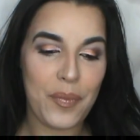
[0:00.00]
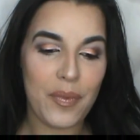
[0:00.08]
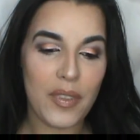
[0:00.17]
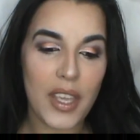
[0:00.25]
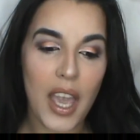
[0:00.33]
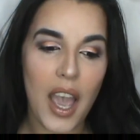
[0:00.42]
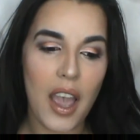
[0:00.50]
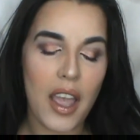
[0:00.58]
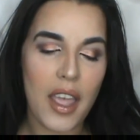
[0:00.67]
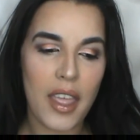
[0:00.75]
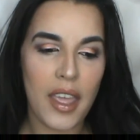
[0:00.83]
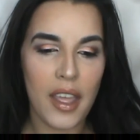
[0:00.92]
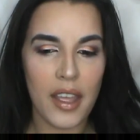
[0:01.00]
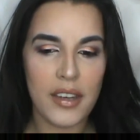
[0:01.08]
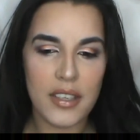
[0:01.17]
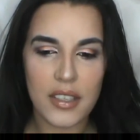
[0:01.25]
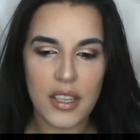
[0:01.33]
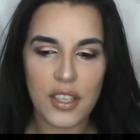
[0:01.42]
yeah,
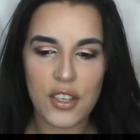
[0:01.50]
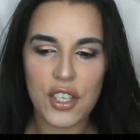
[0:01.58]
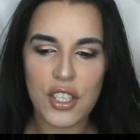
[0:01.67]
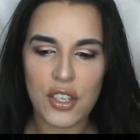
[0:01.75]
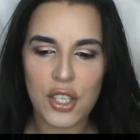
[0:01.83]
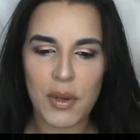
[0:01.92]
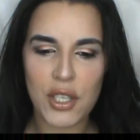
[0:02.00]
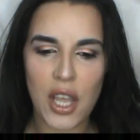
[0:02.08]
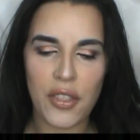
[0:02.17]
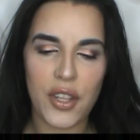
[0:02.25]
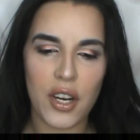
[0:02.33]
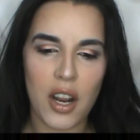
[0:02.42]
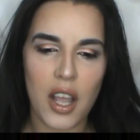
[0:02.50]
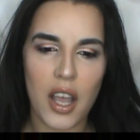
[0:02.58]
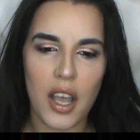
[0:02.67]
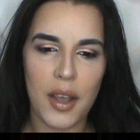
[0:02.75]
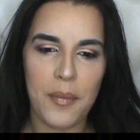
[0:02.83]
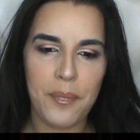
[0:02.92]
and there's so much out there.
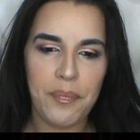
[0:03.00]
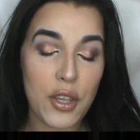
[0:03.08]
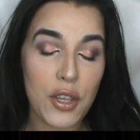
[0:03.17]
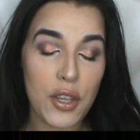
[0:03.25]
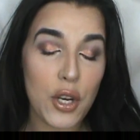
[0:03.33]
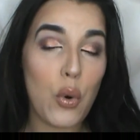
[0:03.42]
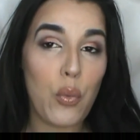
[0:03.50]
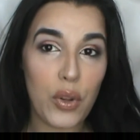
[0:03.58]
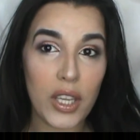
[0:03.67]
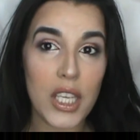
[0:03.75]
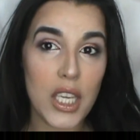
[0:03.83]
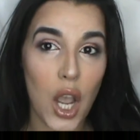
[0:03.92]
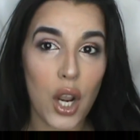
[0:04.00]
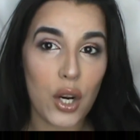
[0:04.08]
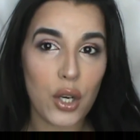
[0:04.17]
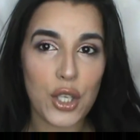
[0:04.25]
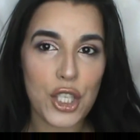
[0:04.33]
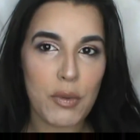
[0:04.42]
You know, really young
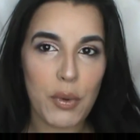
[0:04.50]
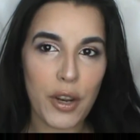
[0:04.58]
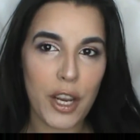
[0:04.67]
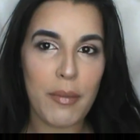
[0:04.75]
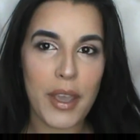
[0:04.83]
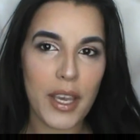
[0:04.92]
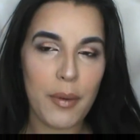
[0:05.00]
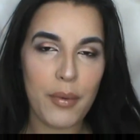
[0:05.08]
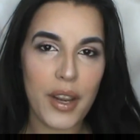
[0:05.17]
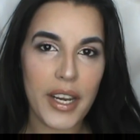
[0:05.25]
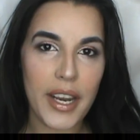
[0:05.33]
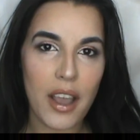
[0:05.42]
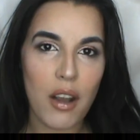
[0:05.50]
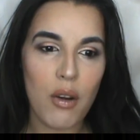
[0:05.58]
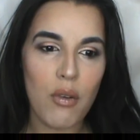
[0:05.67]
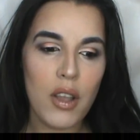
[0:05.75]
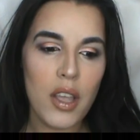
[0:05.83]
girls should be wearing makeup right now.